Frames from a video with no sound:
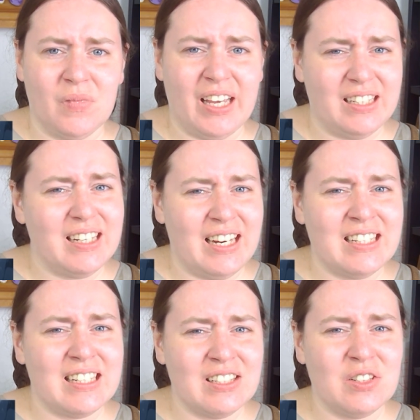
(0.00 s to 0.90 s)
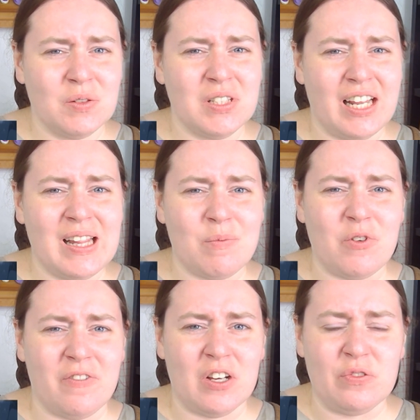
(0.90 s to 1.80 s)
It does look slightly
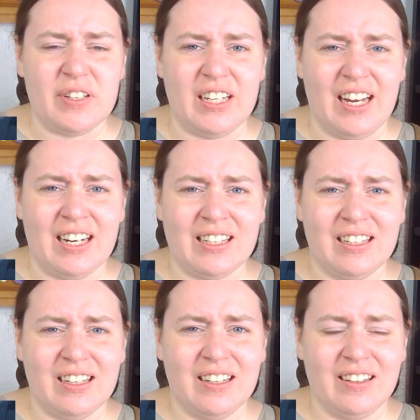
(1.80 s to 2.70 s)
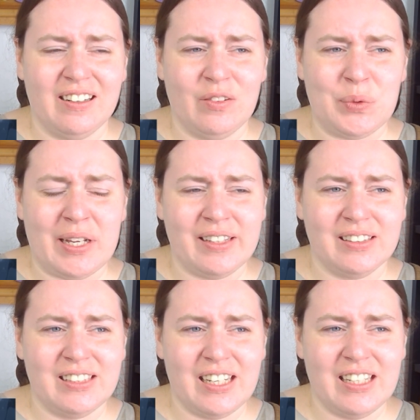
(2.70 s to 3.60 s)
more velvet, and
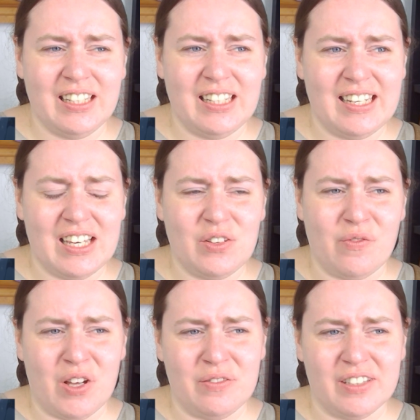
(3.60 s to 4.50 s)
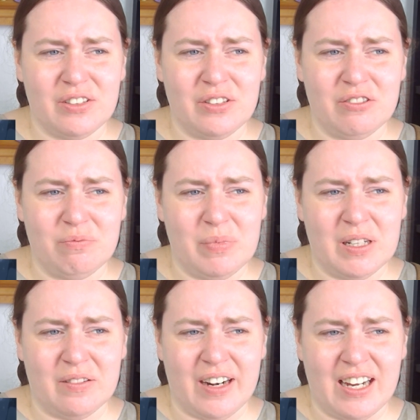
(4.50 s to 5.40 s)
while technically yes, velvet could have
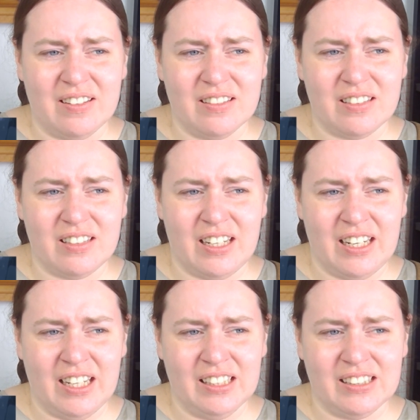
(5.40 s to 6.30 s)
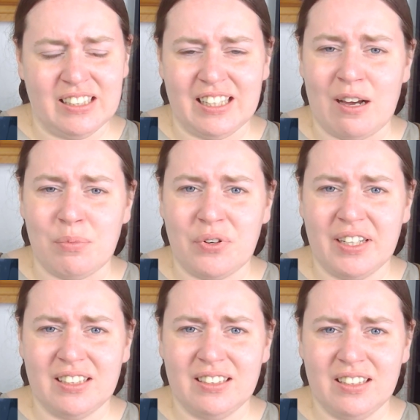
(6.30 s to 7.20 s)
been around in England at that
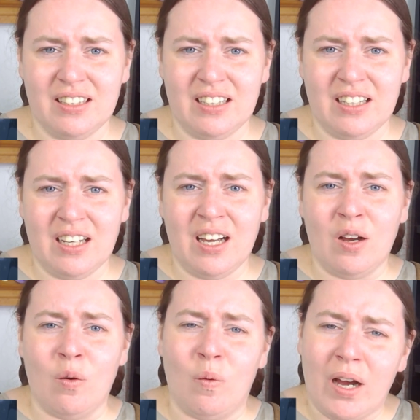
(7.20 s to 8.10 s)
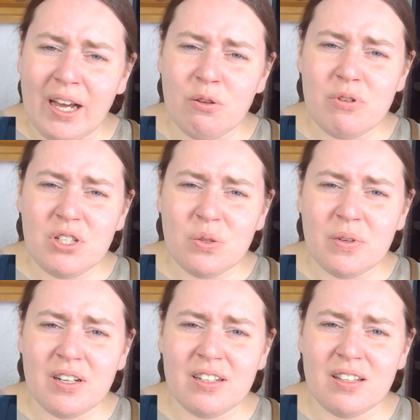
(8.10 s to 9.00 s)
point, why would you
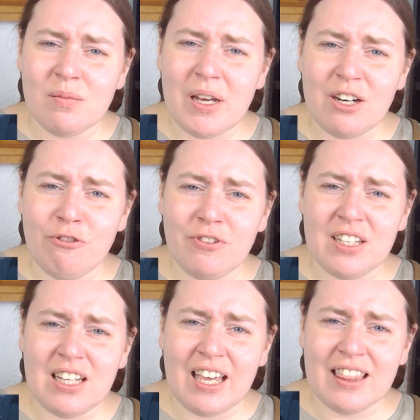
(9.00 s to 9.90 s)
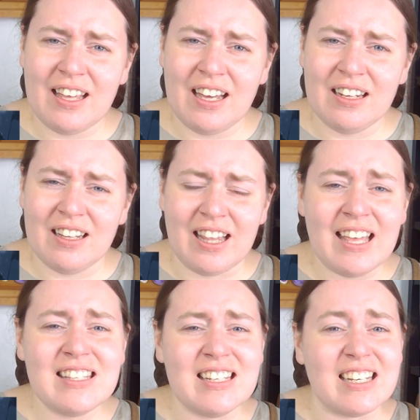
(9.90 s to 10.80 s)
wear it on the battlefield like that?
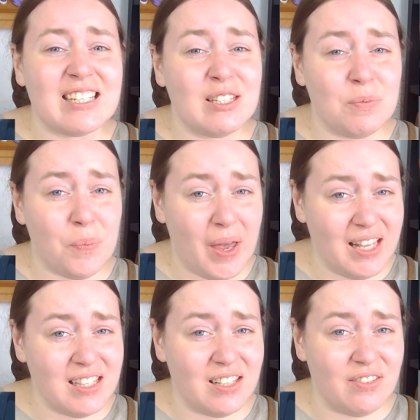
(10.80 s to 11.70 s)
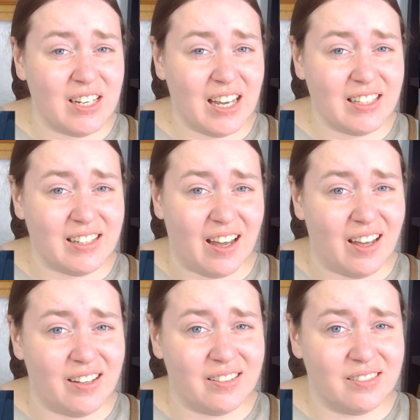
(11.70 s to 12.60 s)
That's an expensive
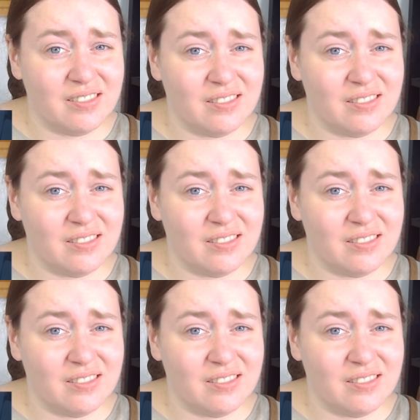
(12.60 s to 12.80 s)
textile.